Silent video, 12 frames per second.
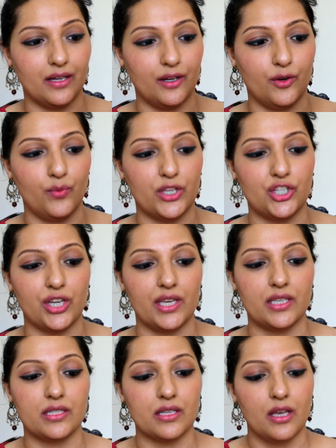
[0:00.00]
uh, which
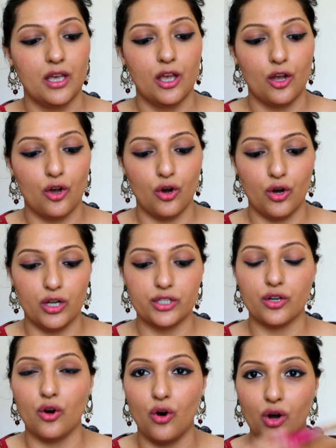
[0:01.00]
is
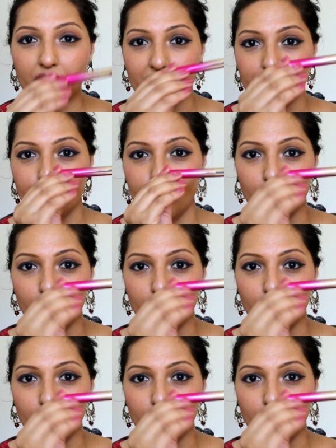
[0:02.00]
called Orchid